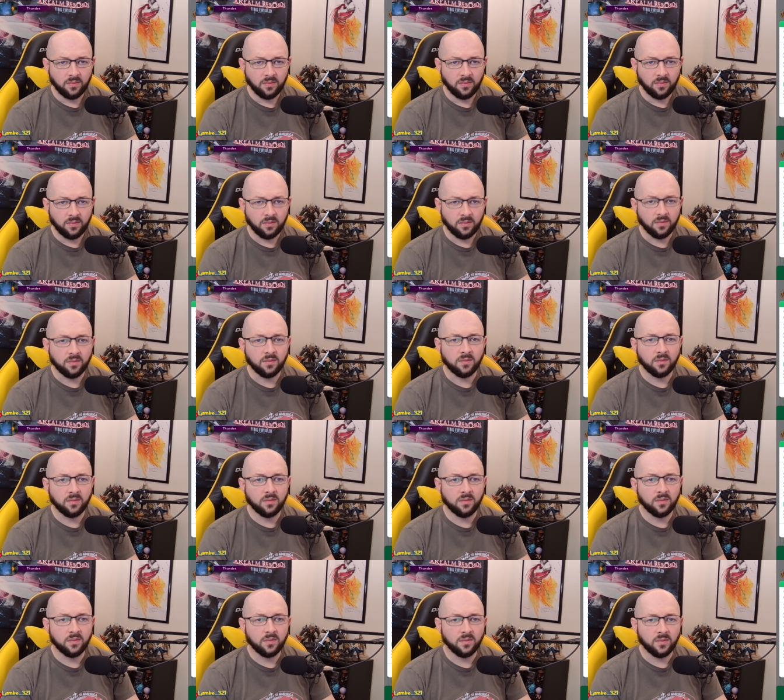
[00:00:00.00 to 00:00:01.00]

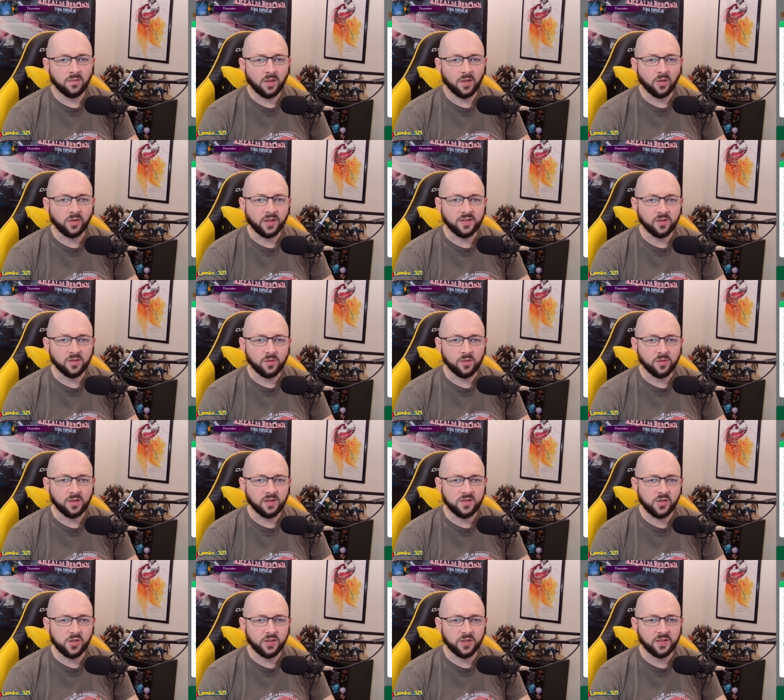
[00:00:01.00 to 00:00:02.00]
Mm, okay, so
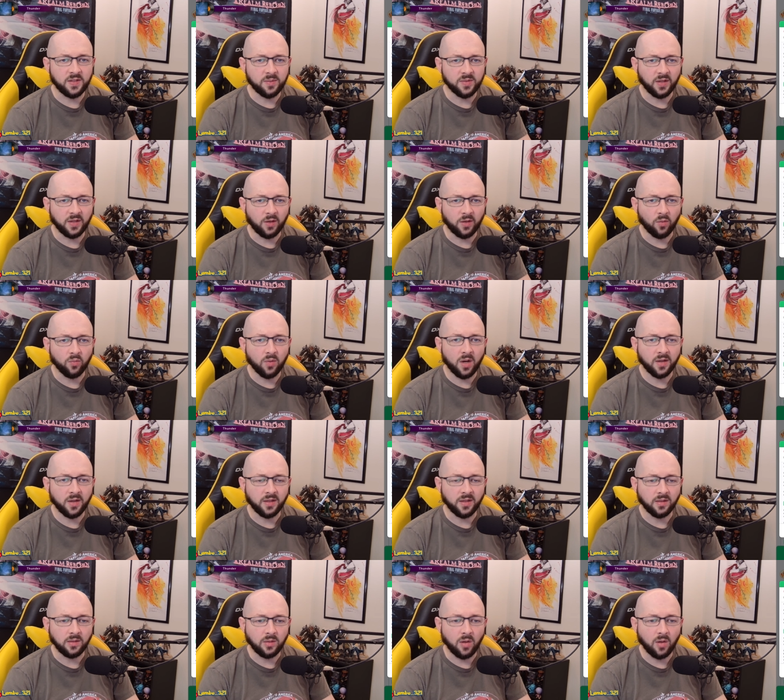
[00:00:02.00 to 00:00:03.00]
this just seems like a
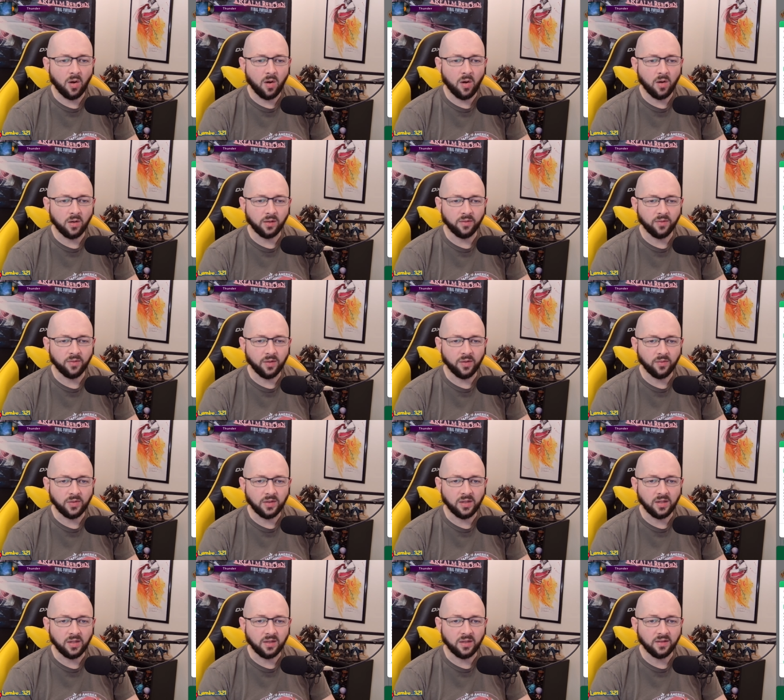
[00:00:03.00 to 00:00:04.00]
running log of
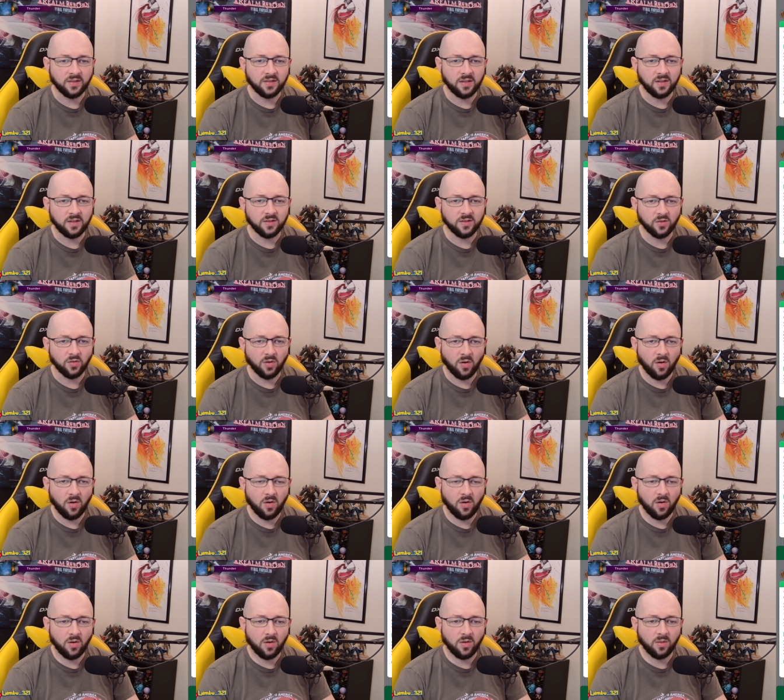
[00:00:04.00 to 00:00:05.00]
everything because these are
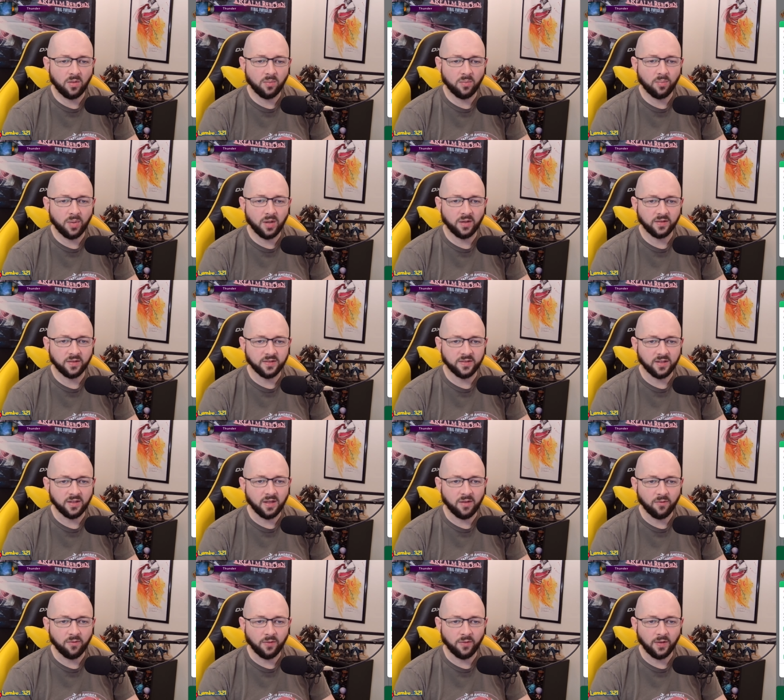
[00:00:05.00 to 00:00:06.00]
all bugs that
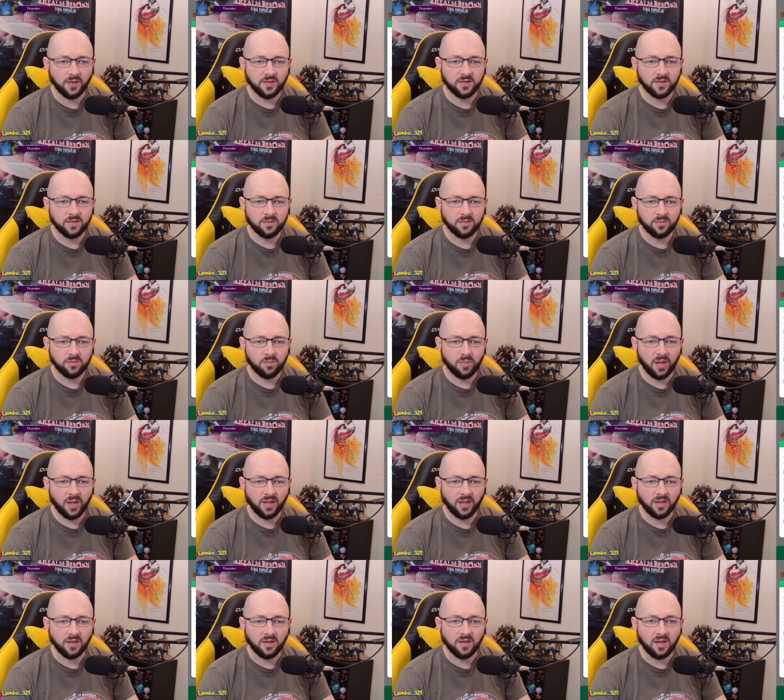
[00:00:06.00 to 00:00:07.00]
they fixed
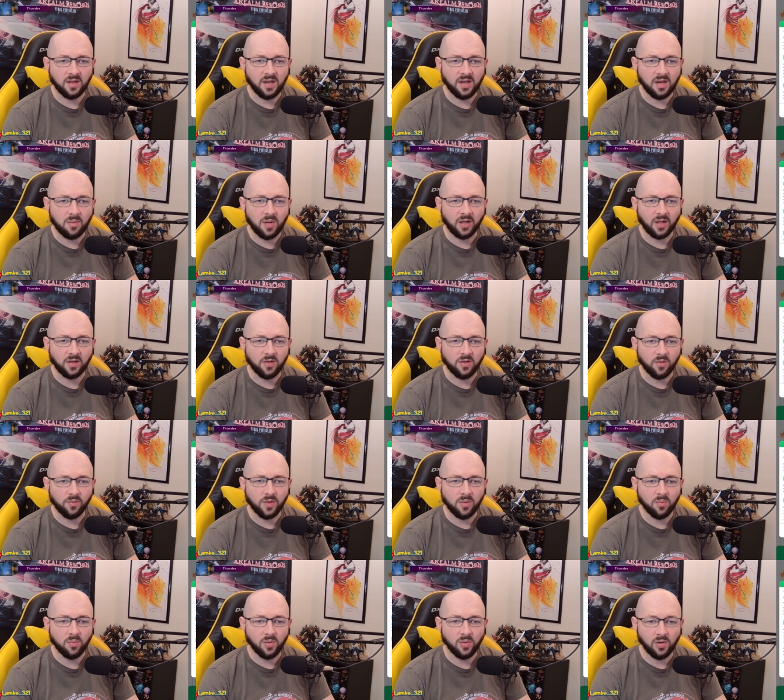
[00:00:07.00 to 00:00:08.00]
back in the day, back in
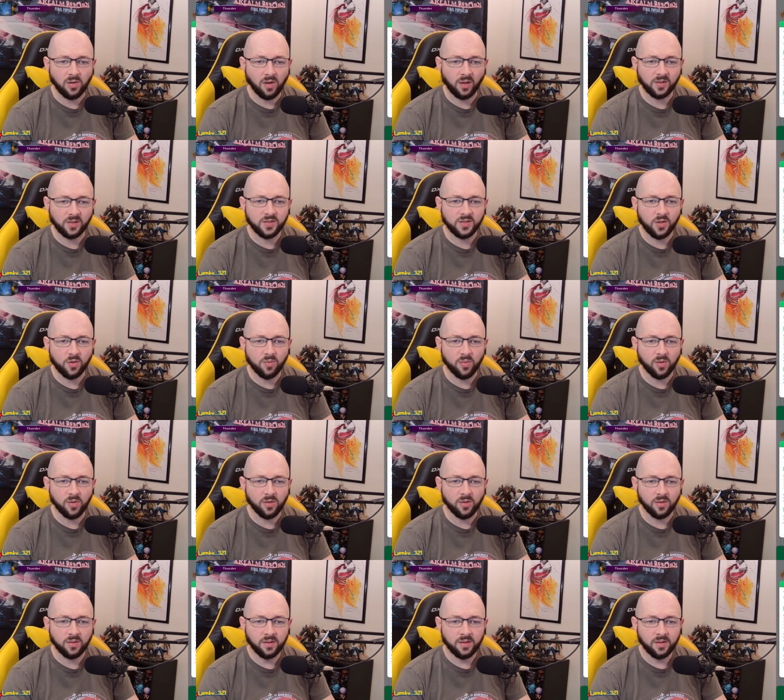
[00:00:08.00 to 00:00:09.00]
November,
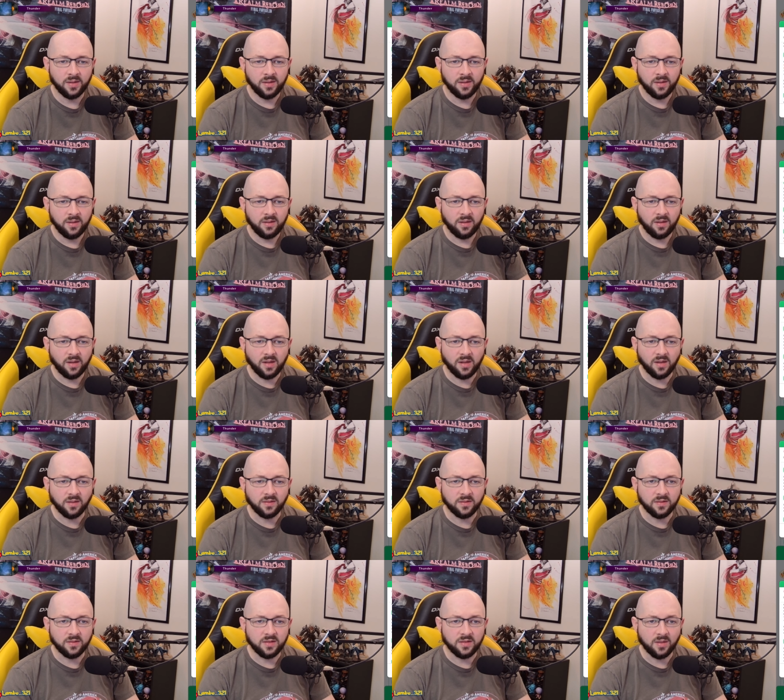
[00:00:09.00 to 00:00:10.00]
October,
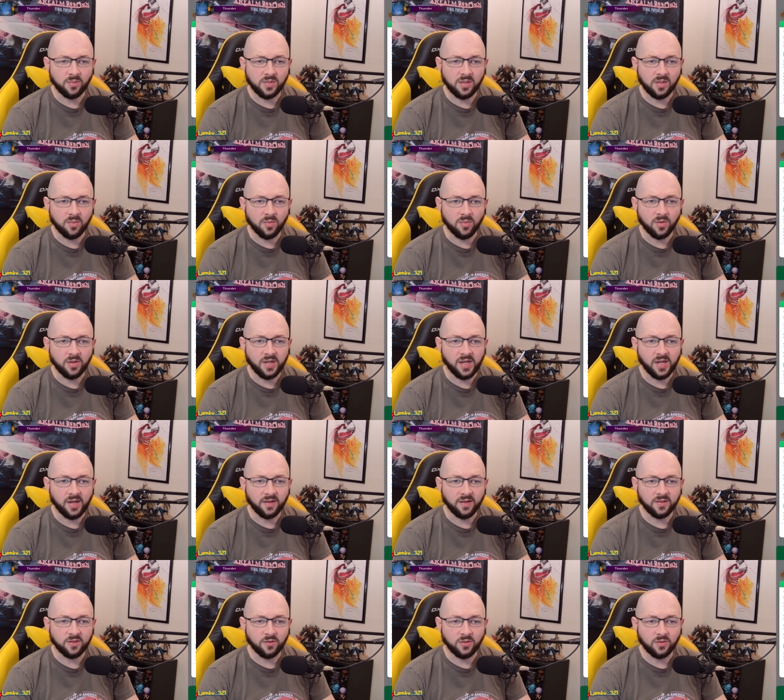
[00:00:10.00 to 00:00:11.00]
and September. Yeah,
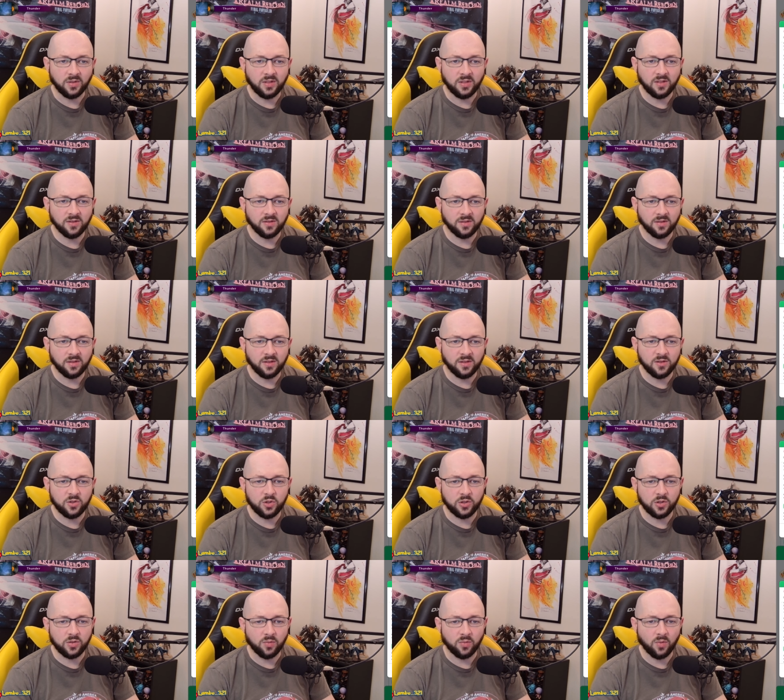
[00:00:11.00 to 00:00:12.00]
so these this is
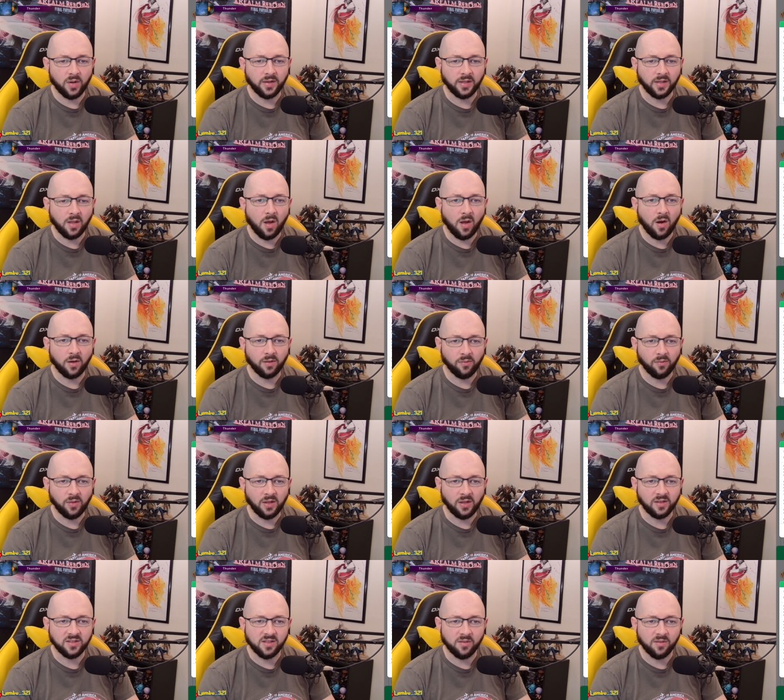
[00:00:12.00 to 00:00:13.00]
just a running log of
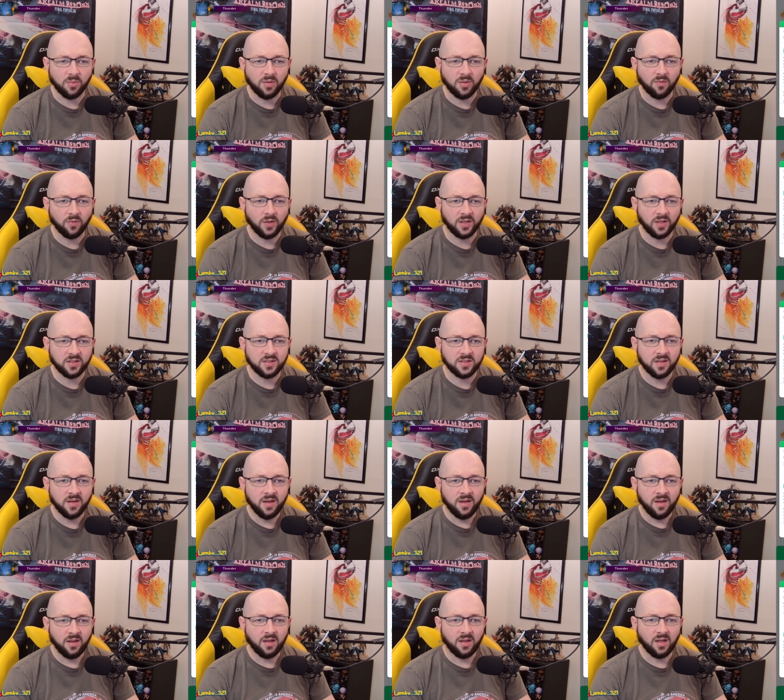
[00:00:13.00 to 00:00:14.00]
things that have been fixed
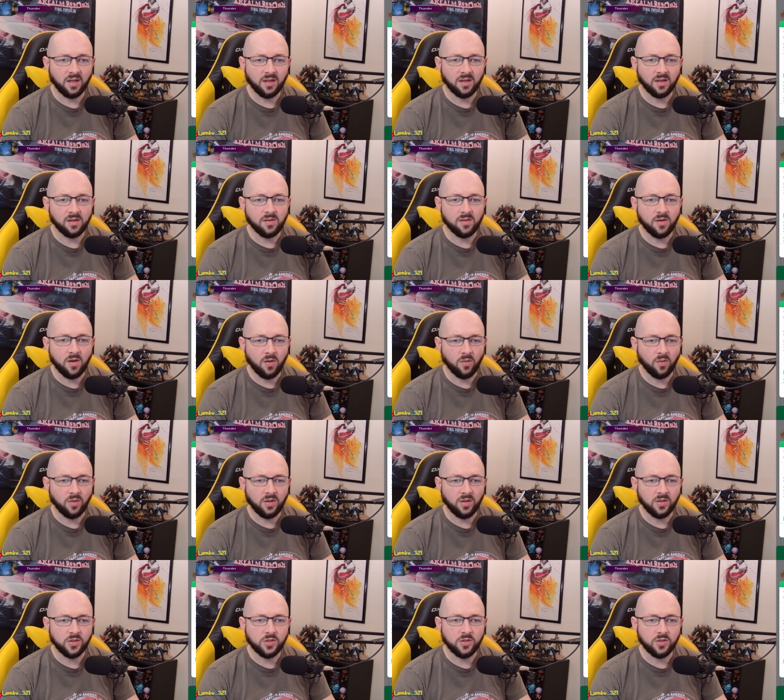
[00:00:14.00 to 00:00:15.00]
and known
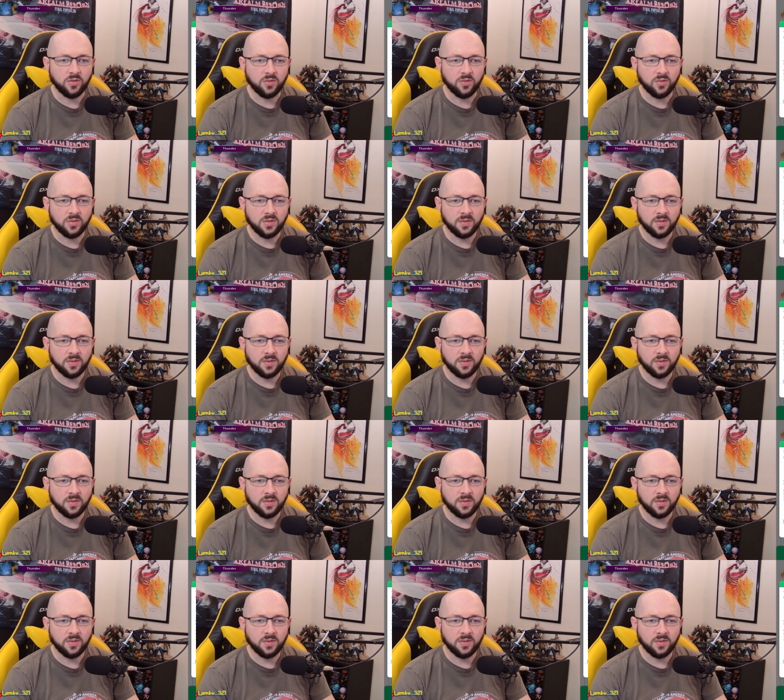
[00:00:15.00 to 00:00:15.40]
issues.